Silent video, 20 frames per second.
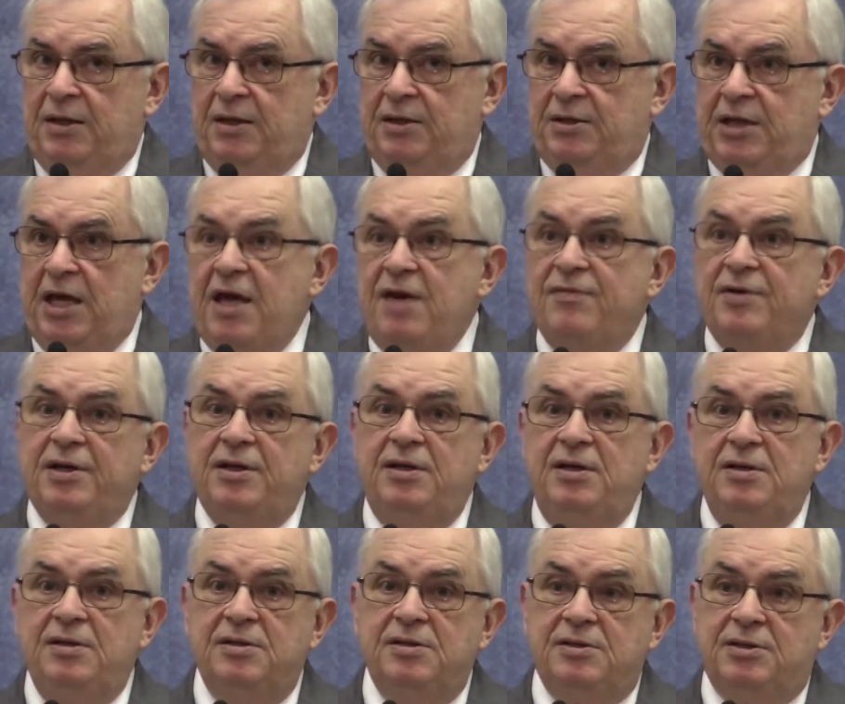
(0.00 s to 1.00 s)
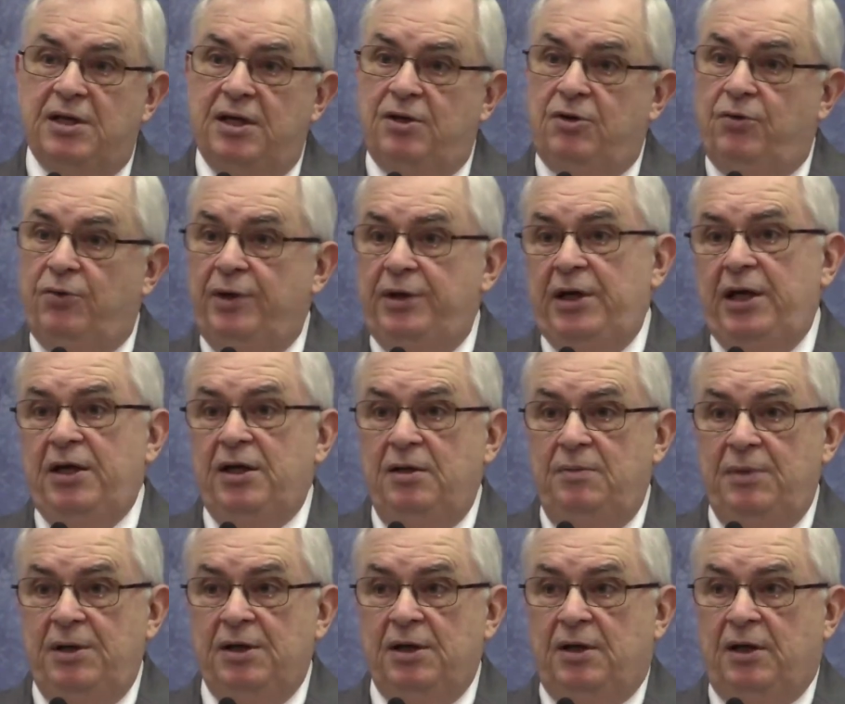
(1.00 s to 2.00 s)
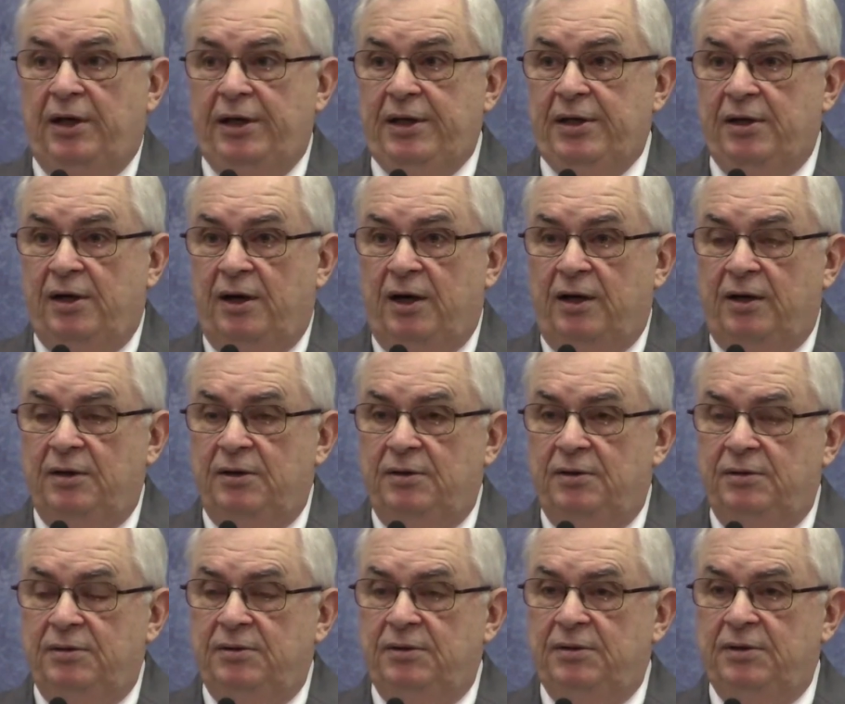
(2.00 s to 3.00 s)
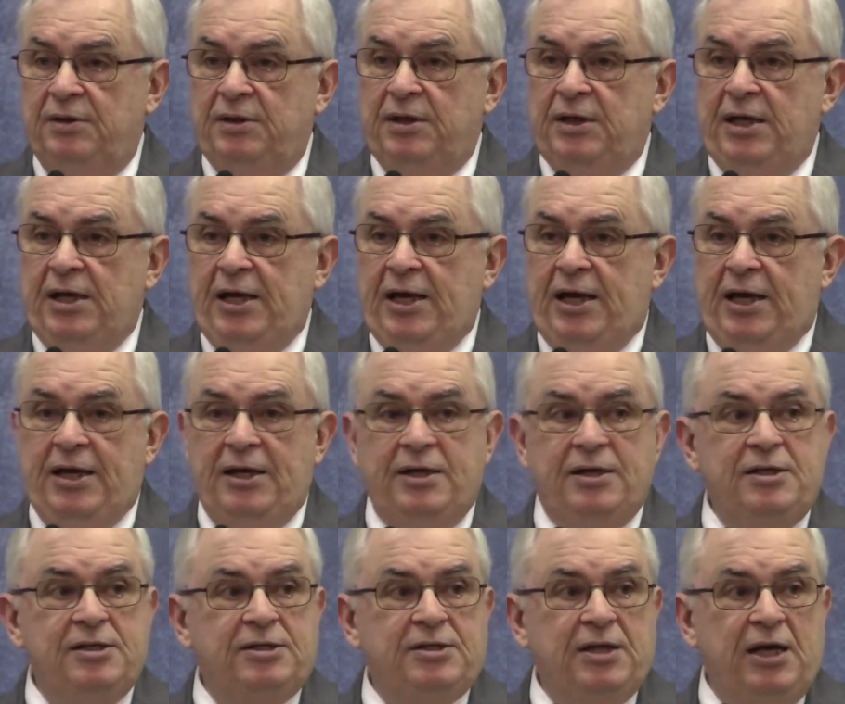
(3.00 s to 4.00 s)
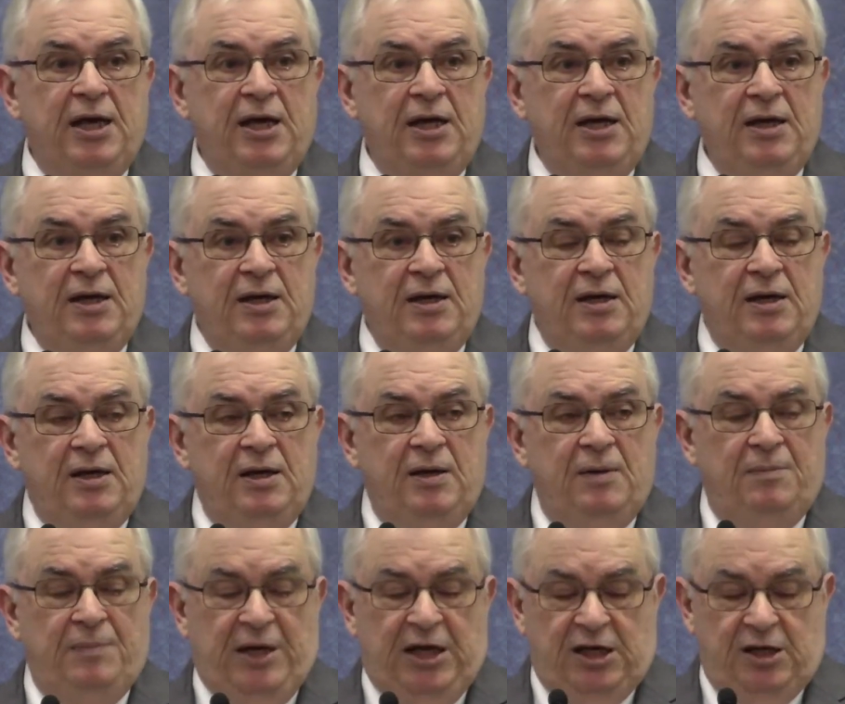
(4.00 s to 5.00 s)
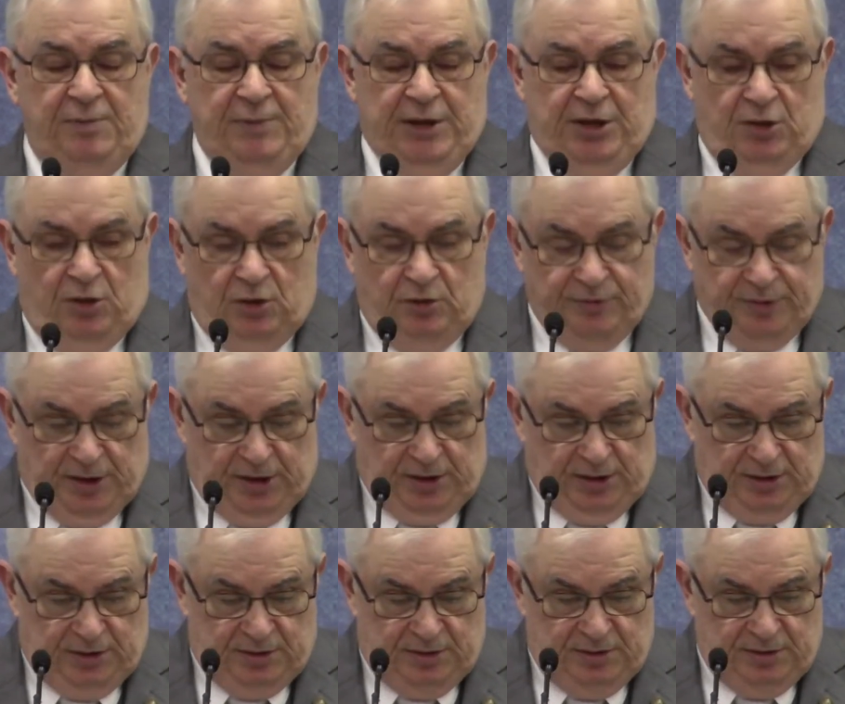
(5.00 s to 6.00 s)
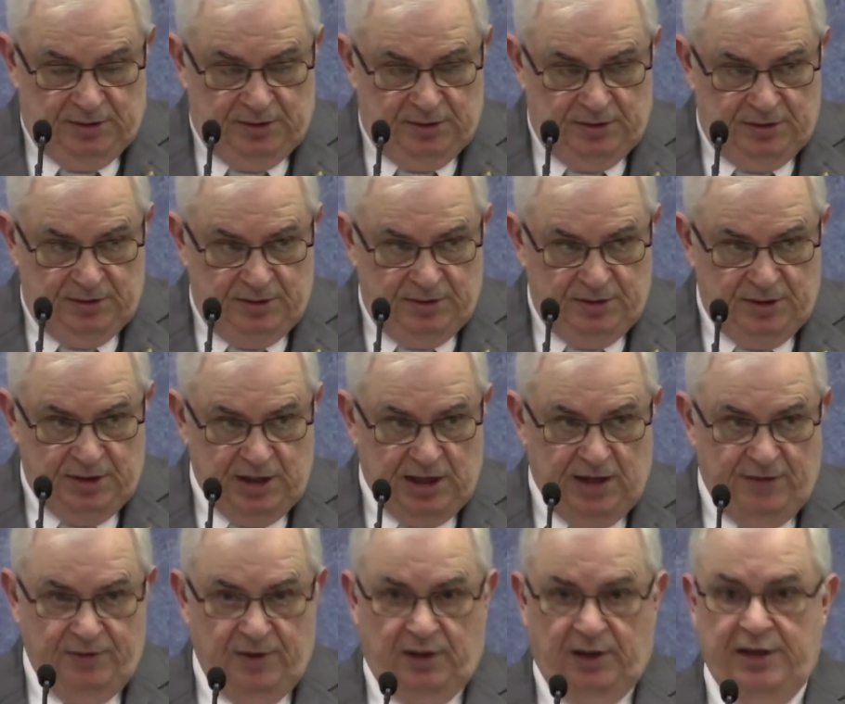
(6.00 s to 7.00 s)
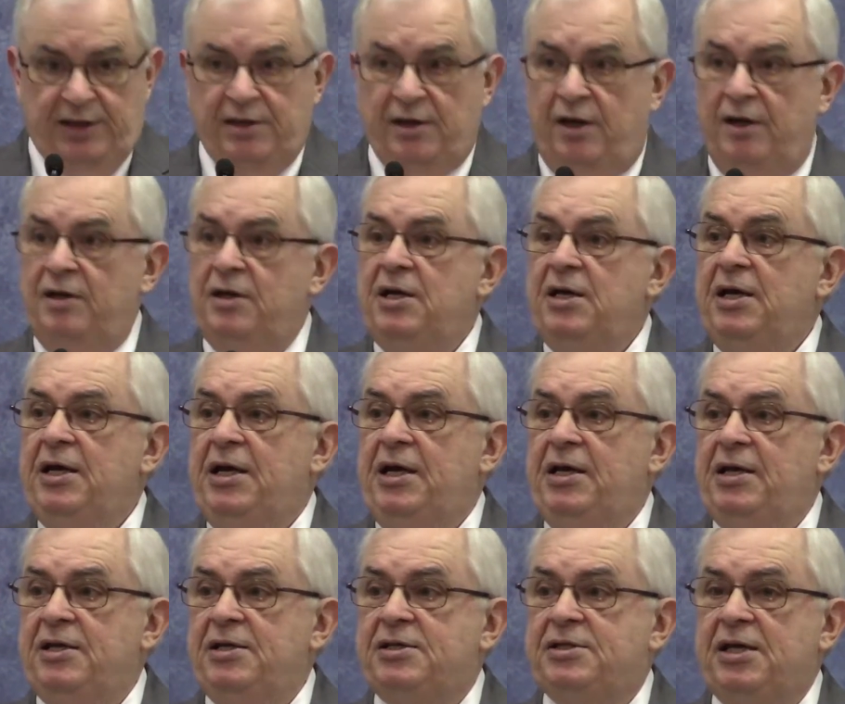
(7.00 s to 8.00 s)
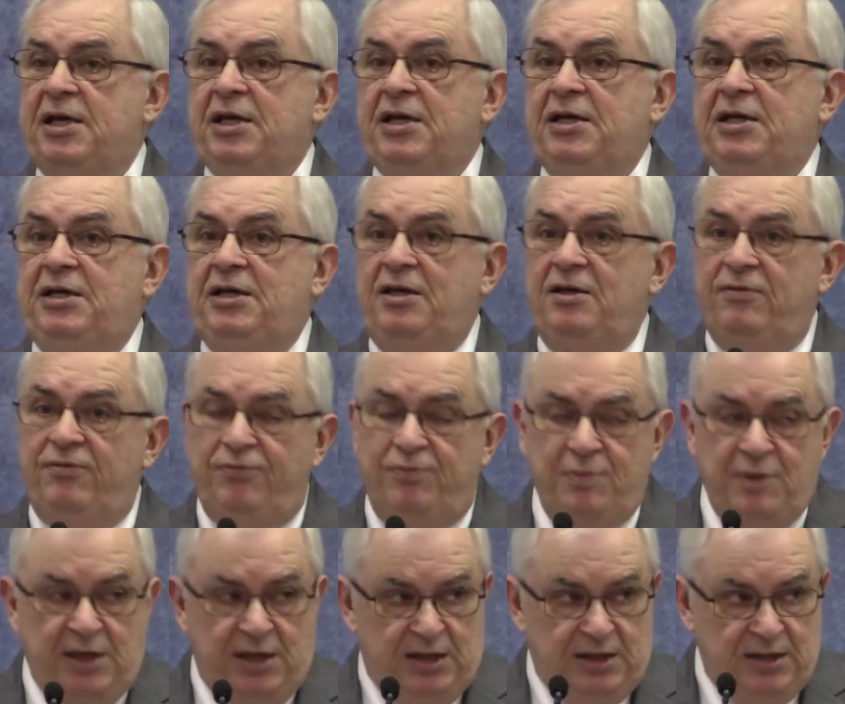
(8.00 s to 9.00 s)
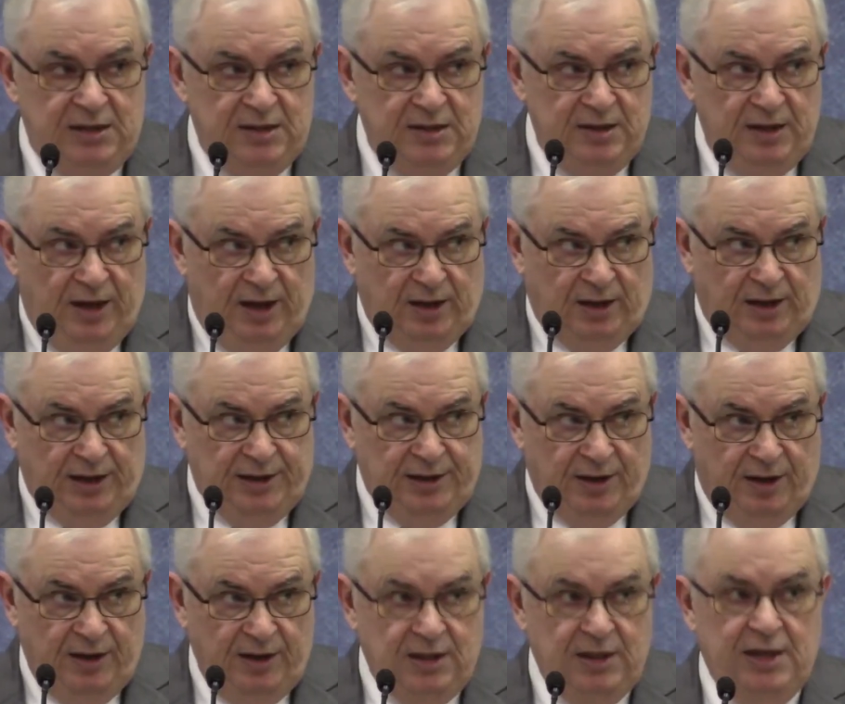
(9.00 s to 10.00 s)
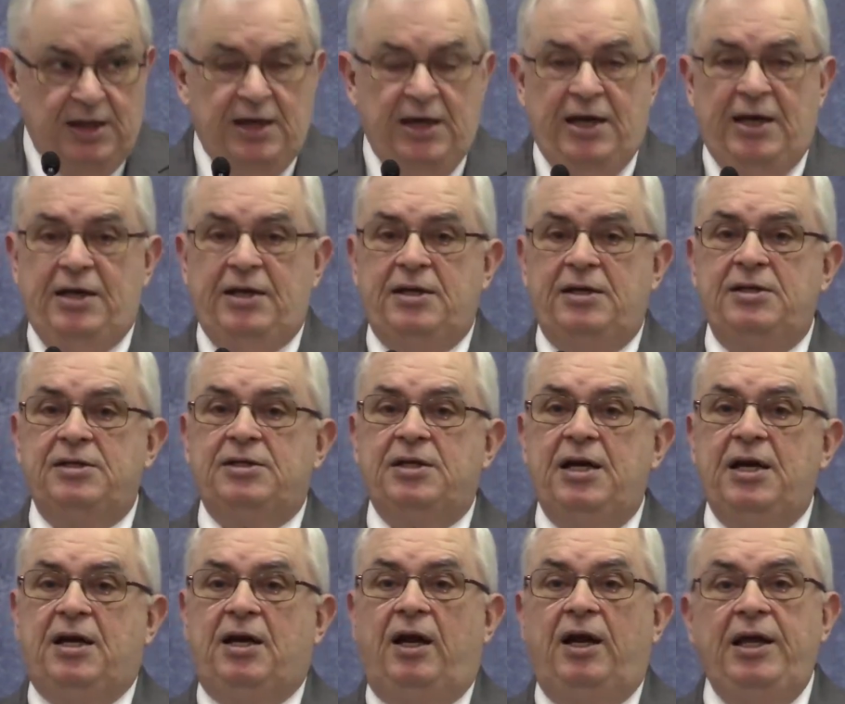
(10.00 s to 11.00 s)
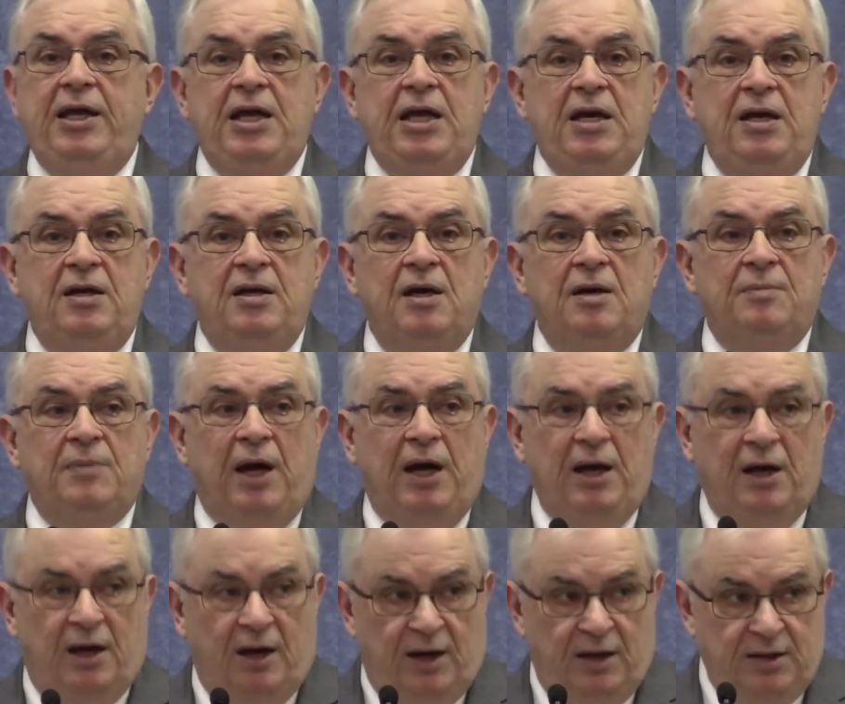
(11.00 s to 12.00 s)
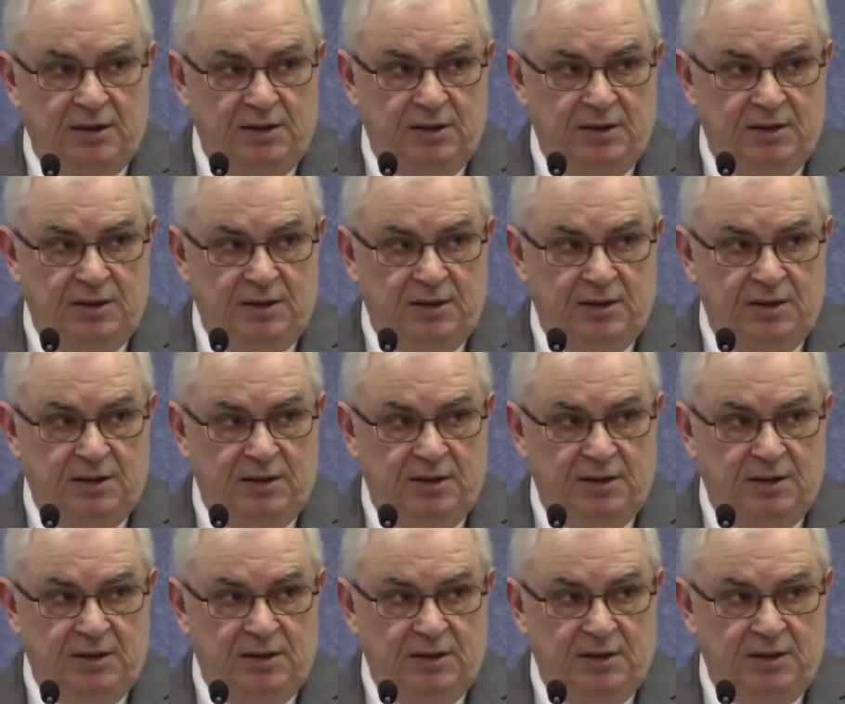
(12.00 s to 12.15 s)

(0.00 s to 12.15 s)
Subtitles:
David said, create in me a clean heart. He didn't say, make me over to have a clean heart. He didn't say, give me a clean heart. He didn't say, clean my heart.